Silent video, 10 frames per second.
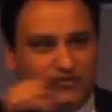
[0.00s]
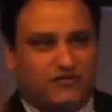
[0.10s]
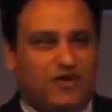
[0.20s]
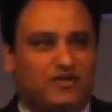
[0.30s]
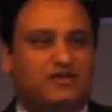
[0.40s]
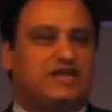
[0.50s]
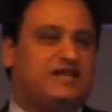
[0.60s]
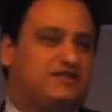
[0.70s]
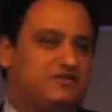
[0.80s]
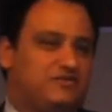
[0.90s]
to follow
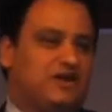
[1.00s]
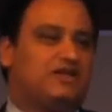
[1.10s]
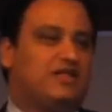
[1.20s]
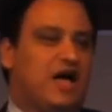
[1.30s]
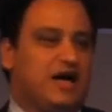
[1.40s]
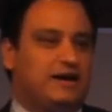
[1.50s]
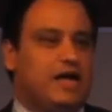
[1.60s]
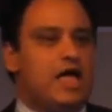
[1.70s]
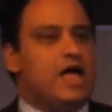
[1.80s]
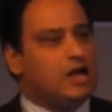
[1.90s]
the red
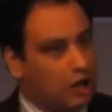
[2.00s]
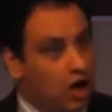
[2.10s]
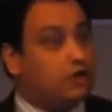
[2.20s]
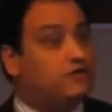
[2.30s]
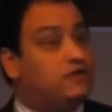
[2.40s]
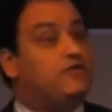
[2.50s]
line. A lot of